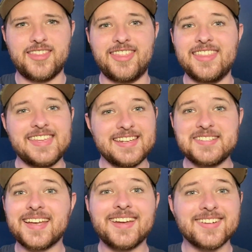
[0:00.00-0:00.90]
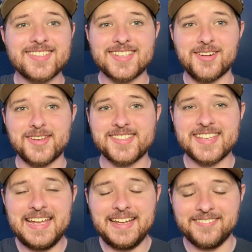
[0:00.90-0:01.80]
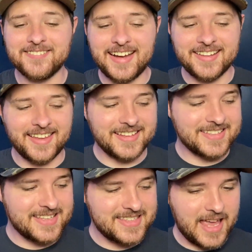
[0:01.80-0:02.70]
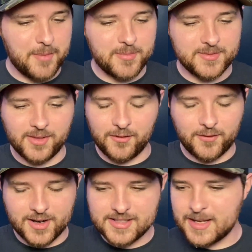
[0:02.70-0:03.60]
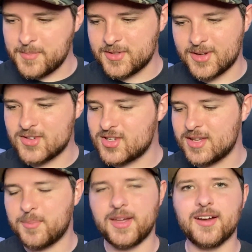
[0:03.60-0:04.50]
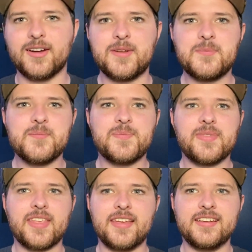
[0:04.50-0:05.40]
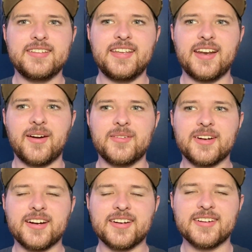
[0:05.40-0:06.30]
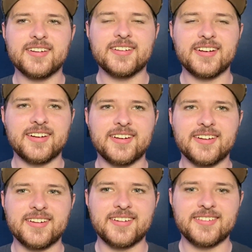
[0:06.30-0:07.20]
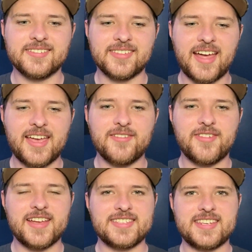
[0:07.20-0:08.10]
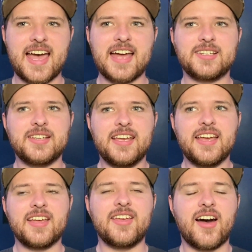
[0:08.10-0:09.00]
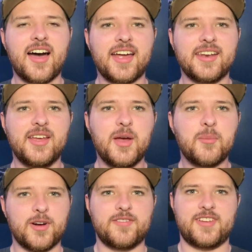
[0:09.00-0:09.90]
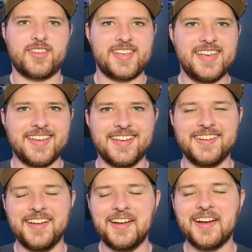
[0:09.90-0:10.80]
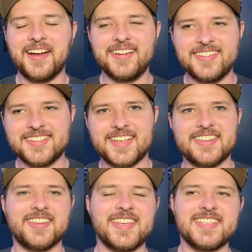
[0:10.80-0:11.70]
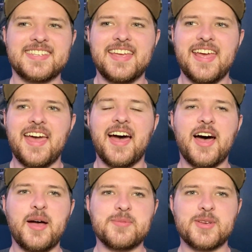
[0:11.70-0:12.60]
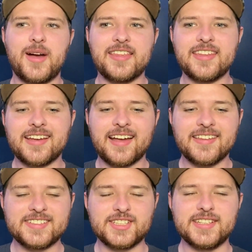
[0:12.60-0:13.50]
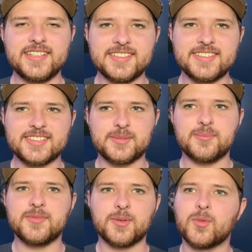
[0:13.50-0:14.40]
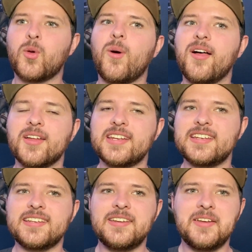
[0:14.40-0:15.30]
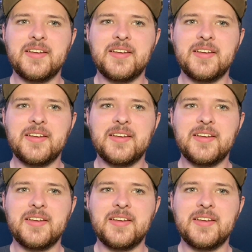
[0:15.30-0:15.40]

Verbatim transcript: the entire series, right? Like since ep the first episode she appeared, you know, her her life has not gone perfectly, uh, to say the least. Um, so I think I think she needs some some quality